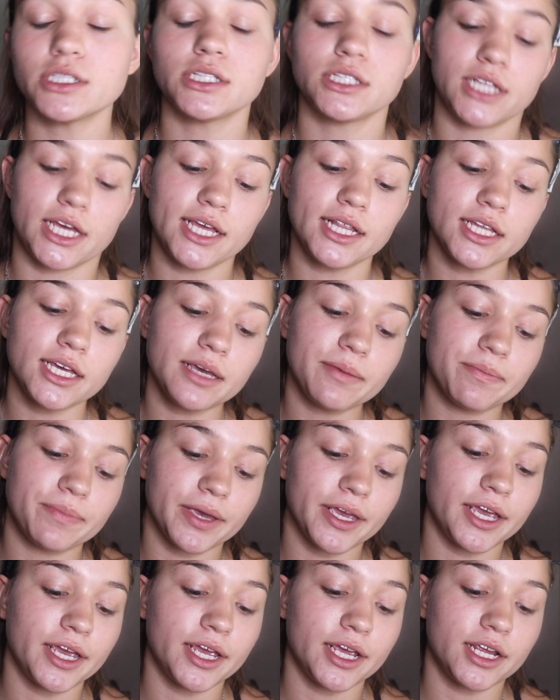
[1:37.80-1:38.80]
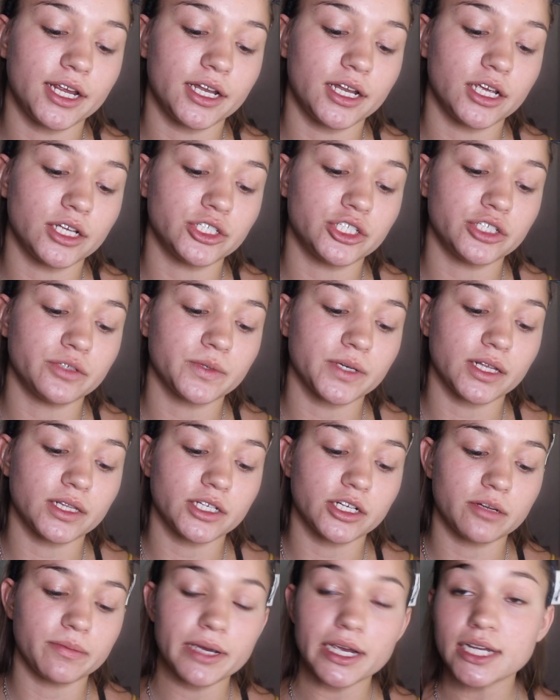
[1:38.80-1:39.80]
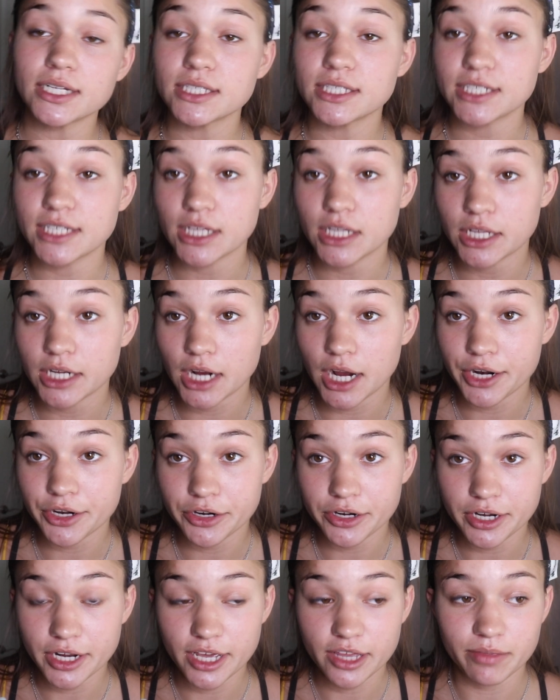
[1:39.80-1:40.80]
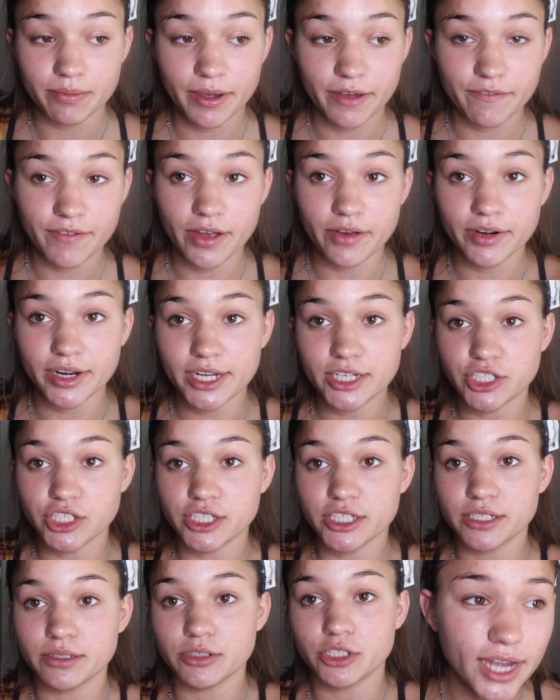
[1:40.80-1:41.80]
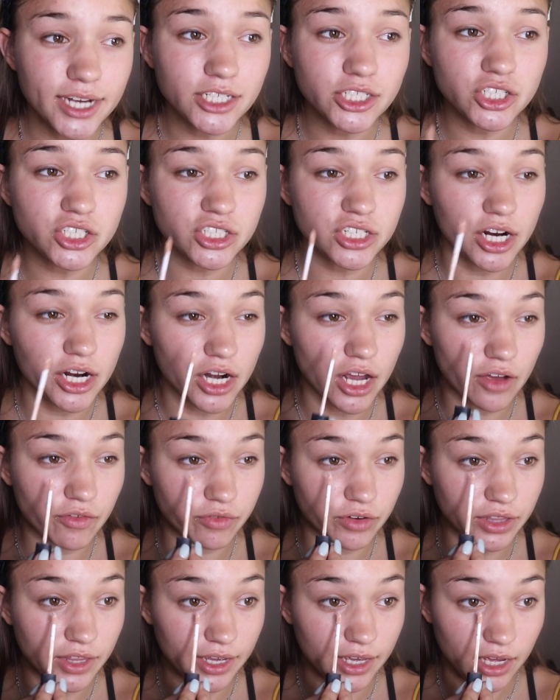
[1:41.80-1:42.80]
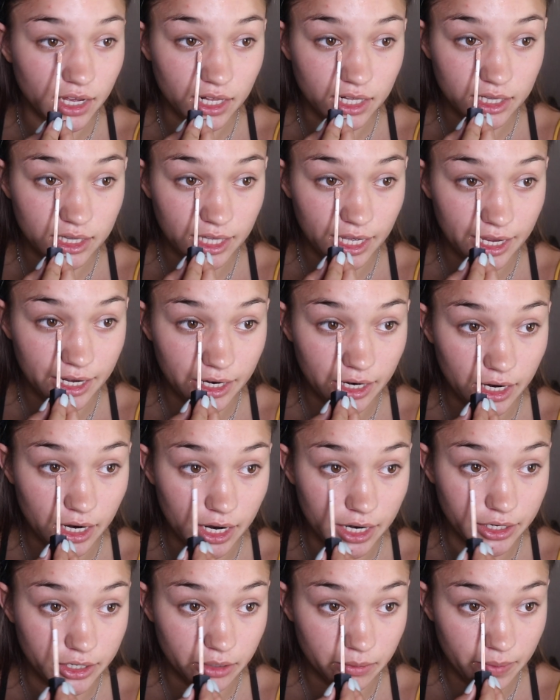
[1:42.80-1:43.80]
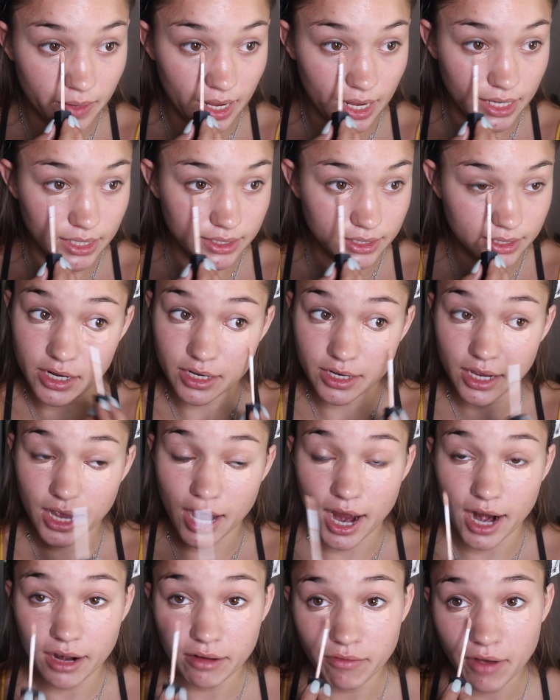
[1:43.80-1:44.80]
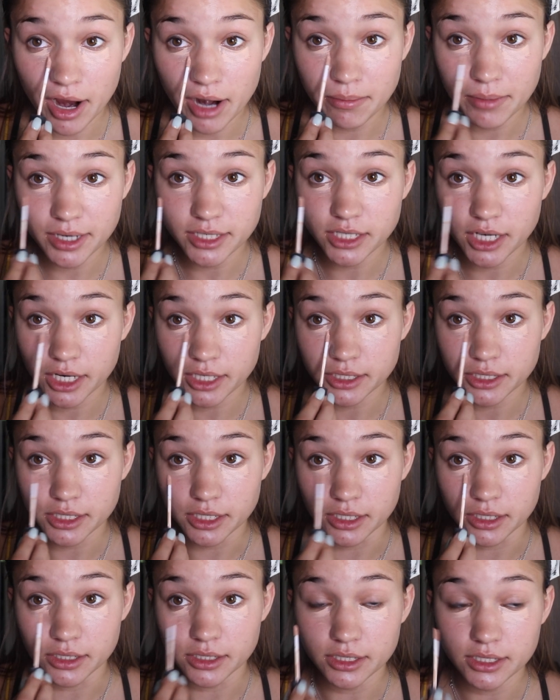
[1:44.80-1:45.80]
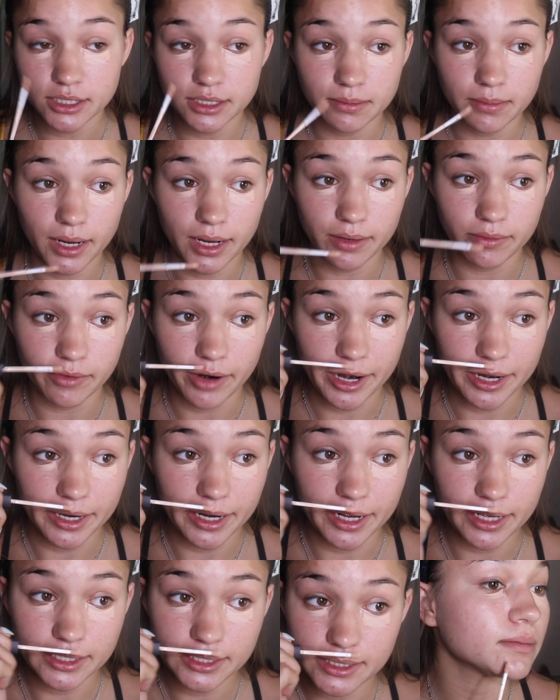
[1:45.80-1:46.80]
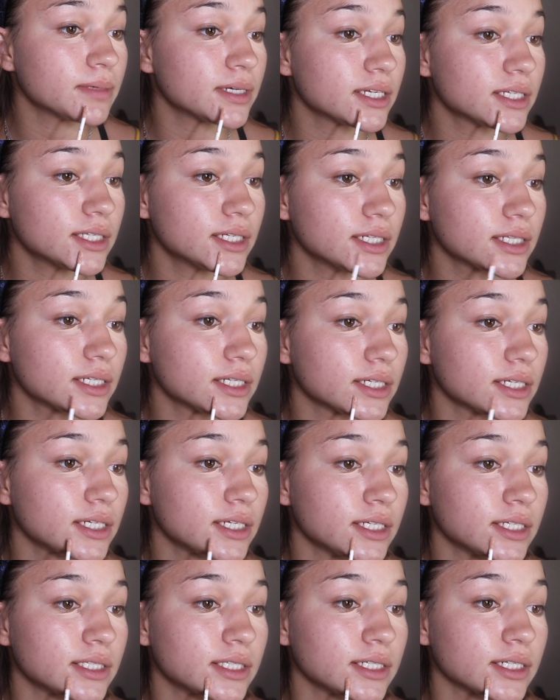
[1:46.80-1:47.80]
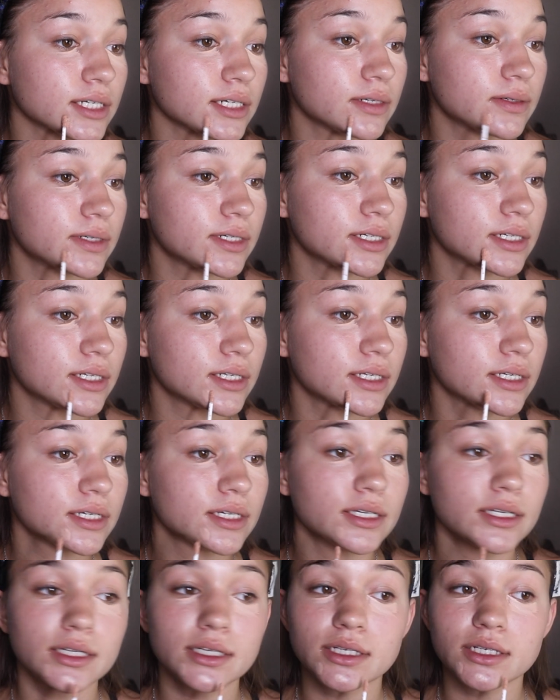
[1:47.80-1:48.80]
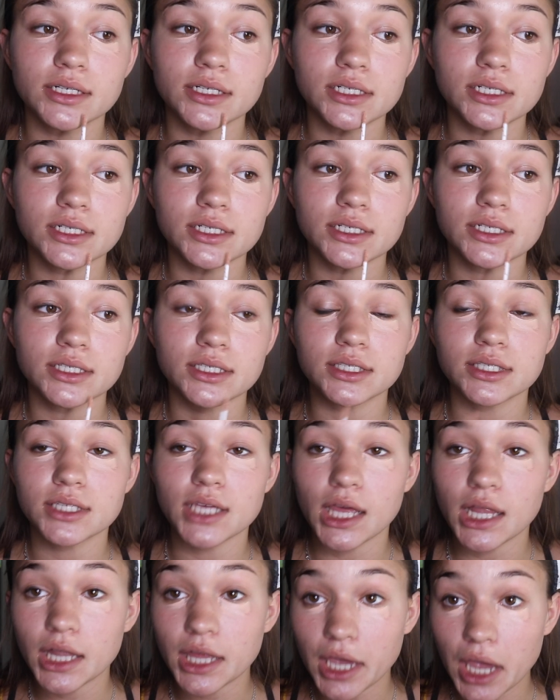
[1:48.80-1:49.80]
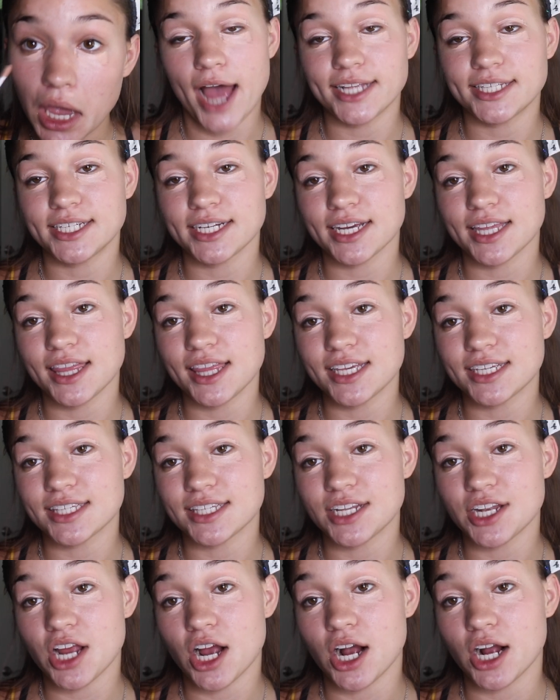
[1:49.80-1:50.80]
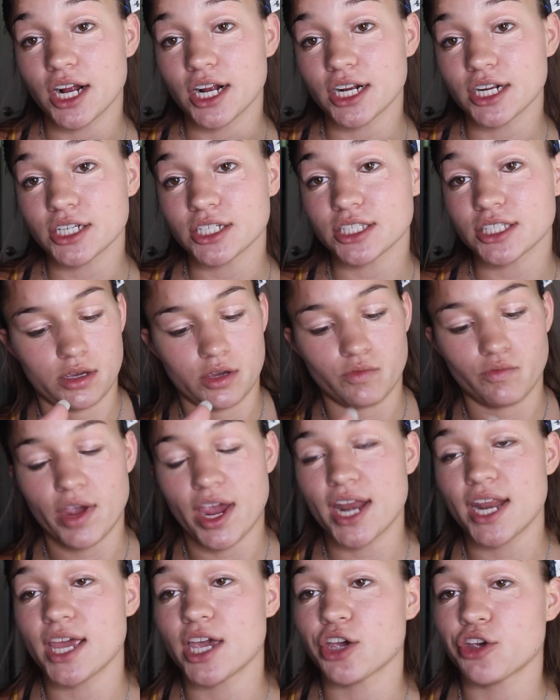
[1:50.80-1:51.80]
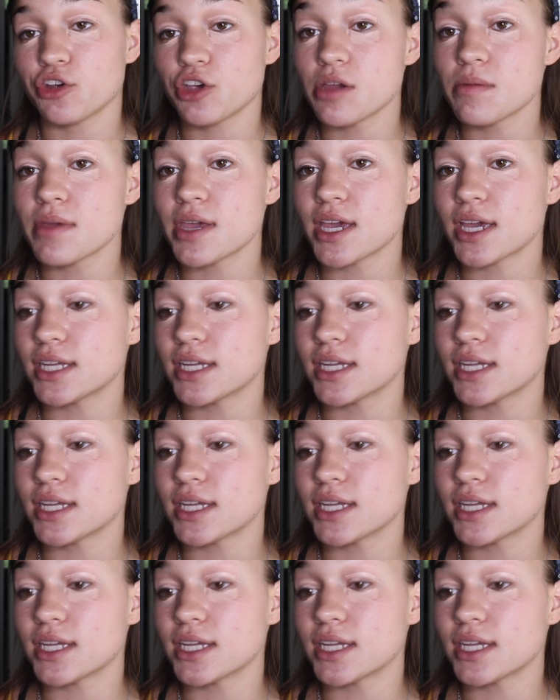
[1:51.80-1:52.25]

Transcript: lately been doing a little bit concealer underneath my foundation. I can just start off with like a cleaner under base and kind of hide my dark circles and my redness. Makes it a little easier when you're just concealing. I took this NARS Radiant Creamy